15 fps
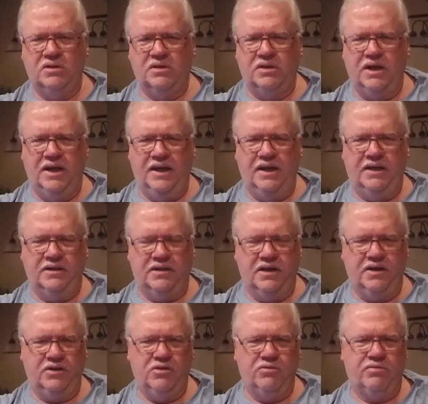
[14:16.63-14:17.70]
and kind
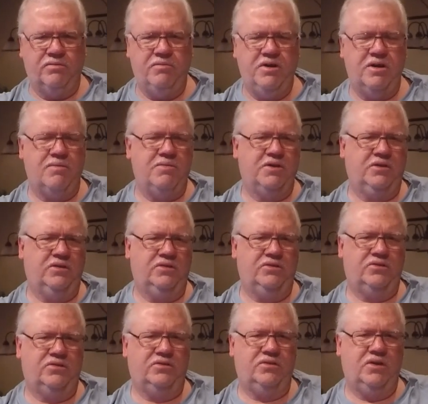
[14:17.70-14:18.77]
of go from there,
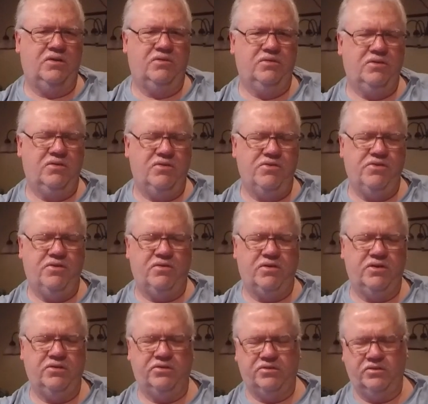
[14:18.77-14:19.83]
because there
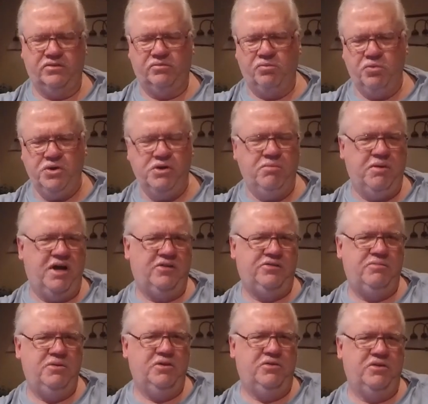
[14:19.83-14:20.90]
is a real
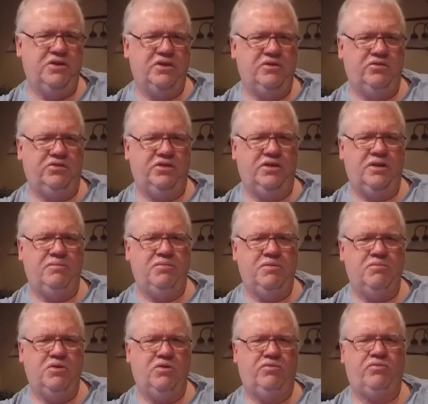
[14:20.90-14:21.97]
possibility you set up your
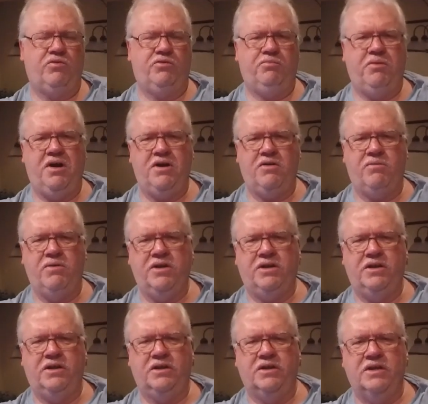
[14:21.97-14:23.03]
boat for spider
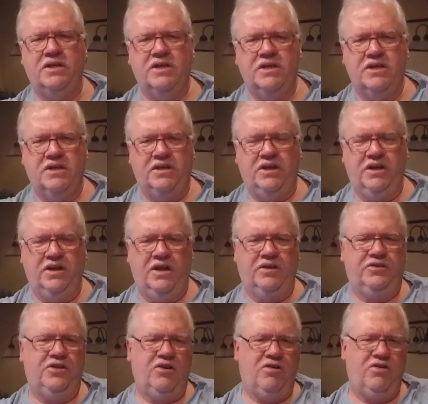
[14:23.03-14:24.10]
rigging, you get out
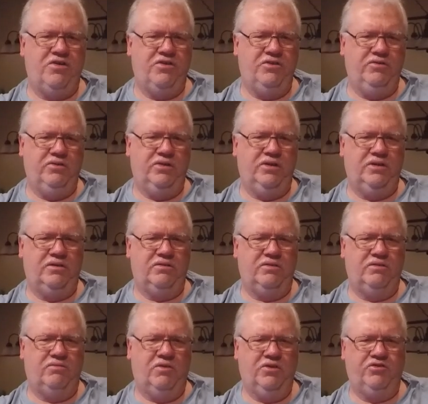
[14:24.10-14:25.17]
there and do it
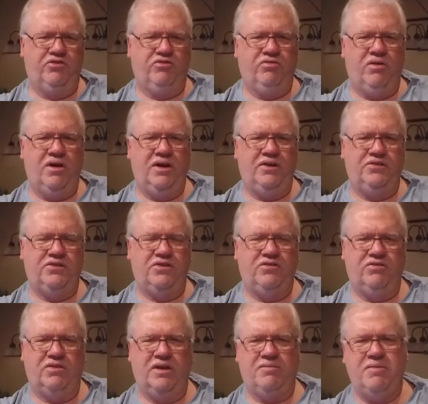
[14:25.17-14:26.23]
once or twice, and you're
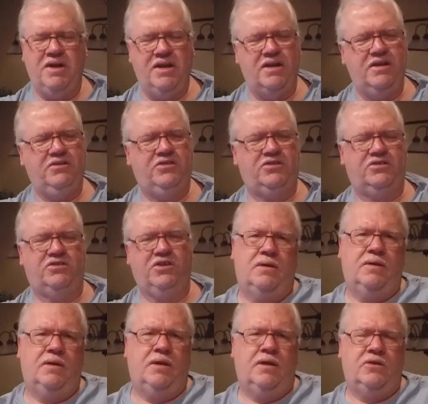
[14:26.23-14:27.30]
like, man, that
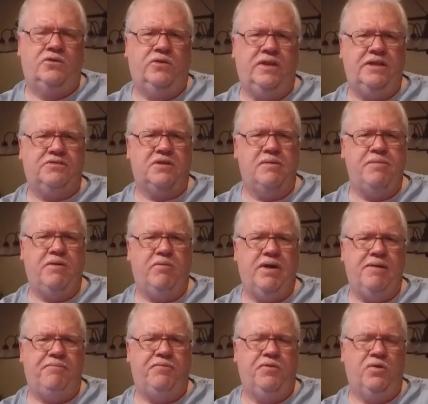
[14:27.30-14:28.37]
sucks. So that's going to be a
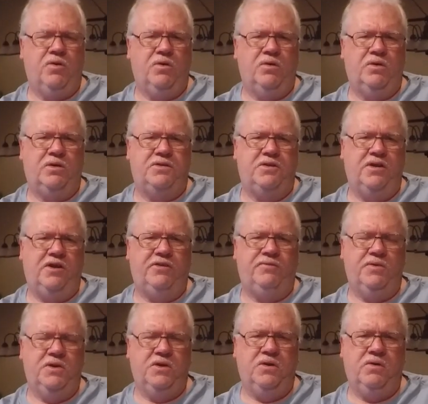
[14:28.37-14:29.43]
wrap for today's
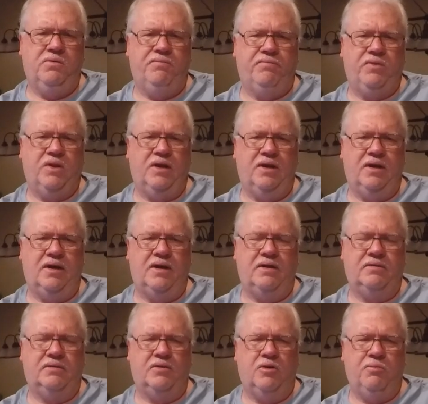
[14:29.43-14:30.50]
video.
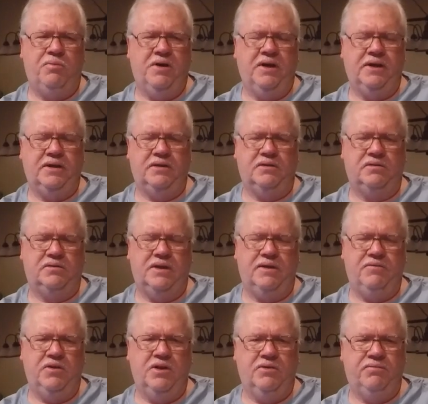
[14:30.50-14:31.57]
Hope I
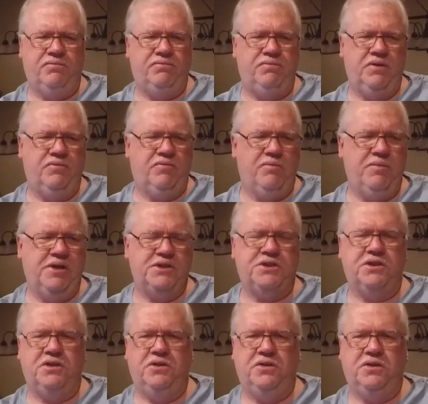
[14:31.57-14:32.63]
gave you enough
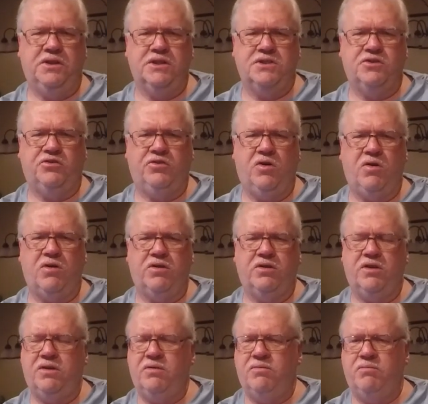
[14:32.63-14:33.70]
information to get you started,
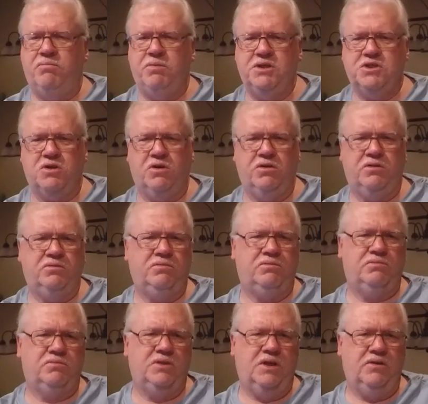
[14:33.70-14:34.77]
and be sure to,
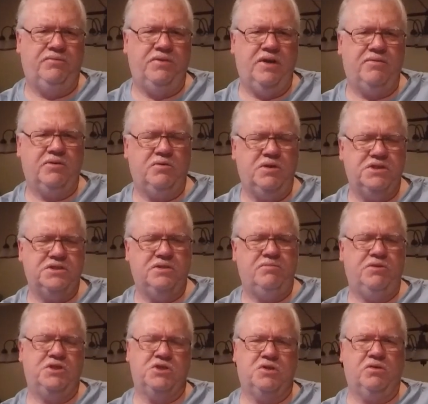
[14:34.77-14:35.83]
if you have a question,
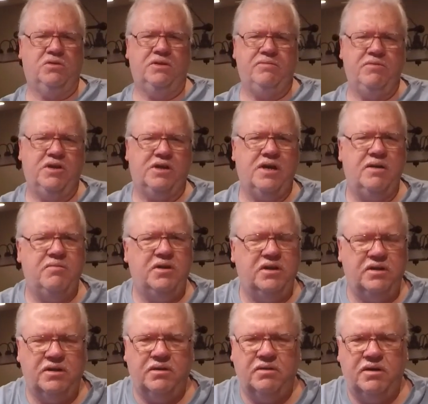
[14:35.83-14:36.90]
be sure to leave me a comment.
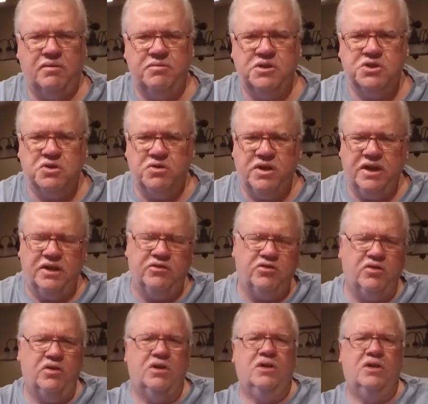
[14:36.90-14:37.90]
I'll be sure to answer,